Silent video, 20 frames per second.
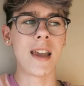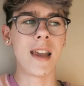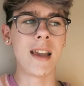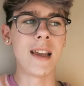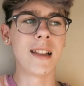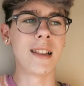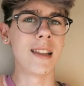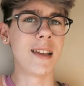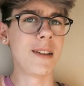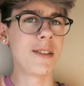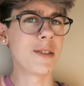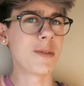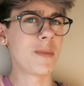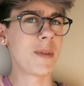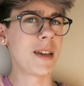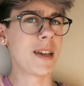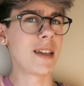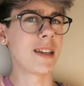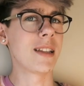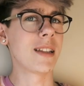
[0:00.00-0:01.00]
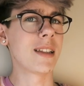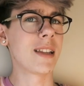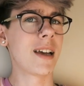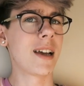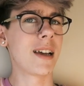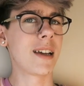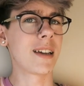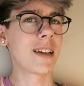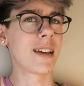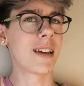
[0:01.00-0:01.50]
it leaves me
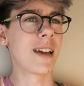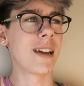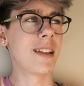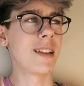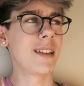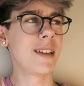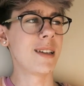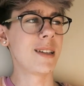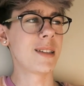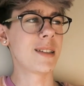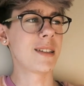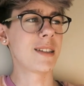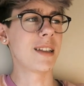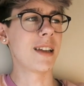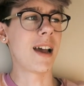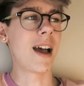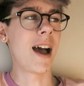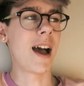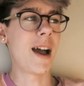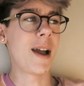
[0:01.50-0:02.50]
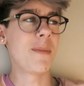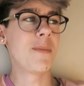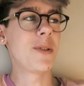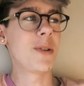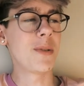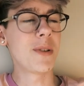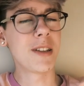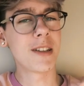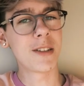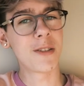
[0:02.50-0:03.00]
like at least I'm
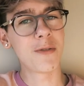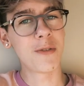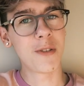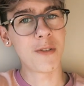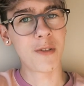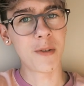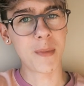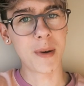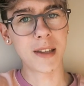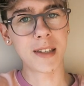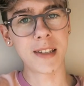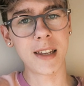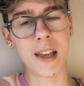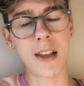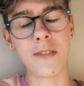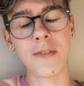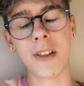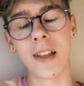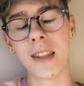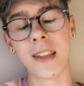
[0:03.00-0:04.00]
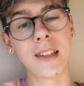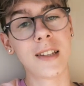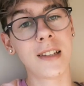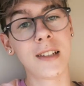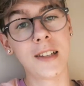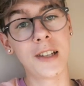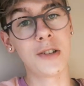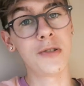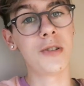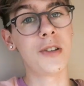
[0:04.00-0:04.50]
doing something for myself like this
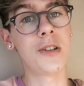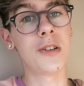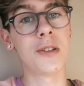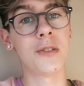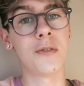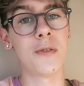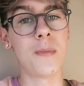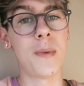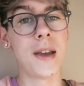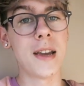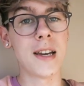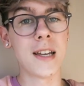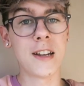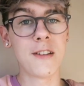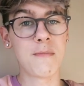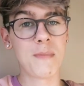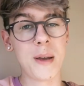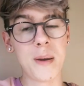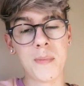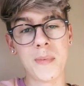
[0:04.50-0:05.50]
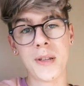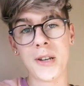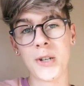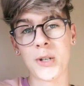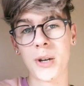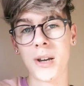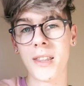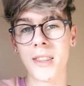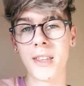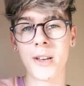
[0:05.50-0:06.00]
is literally just for me and if people
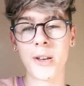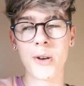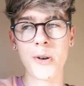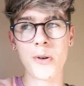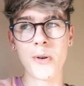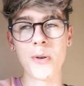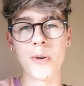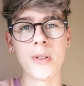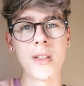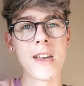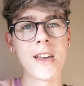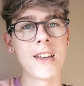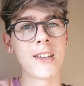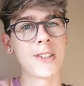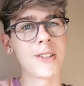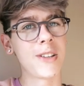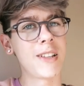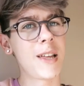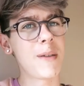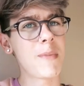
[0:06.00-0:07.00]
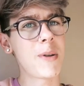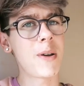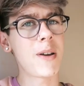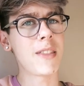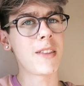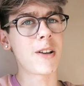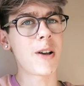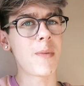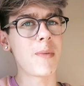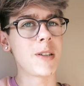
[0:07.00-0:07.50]
enjoy it then cool so let me know in
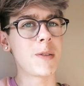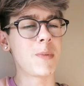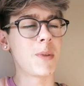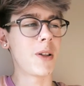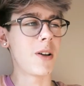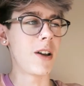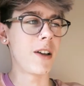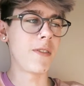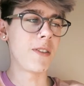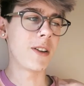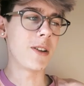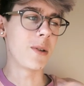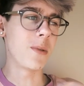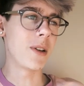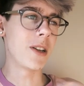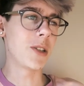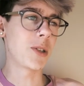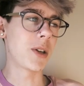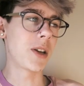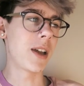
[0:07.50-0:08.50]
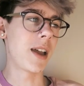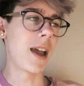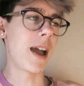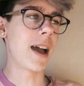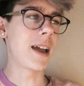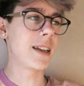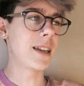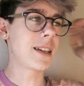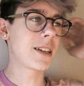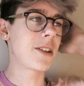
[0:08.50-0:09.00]
the comments below if you do enjoy it
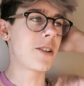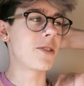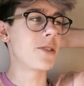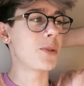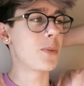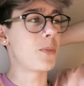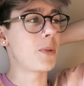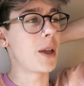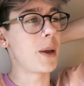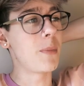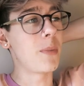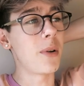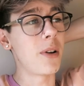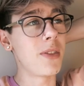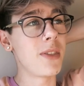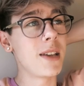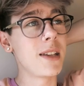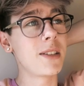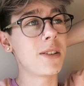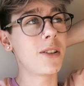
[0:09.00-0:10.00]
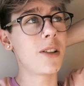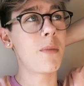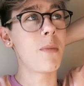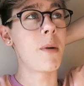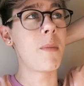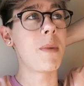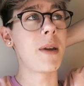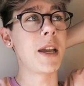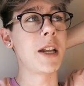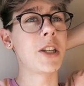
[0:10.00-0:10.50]
I did contemplate putting these all on
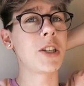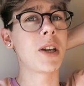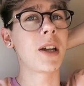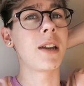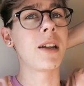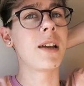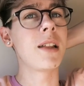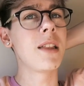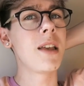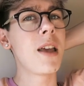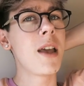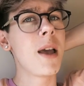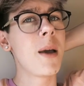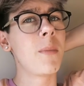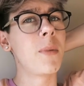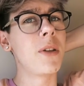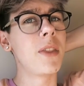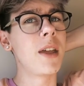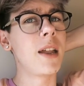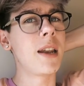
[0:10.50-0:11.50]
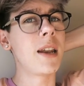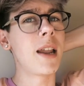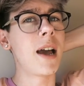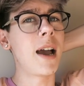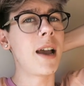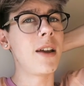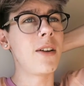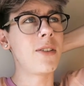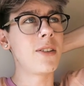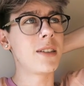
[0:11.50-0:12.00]
my main channel but then
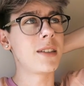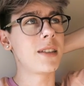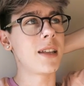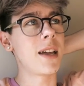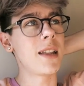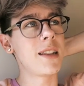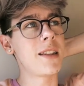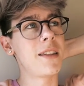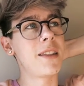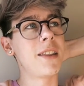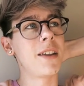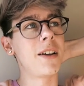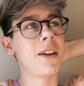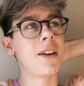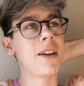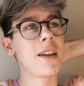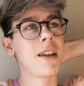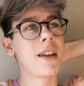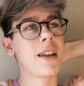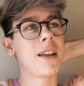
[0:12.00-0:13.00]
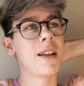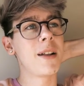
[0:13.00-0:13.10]
I understand that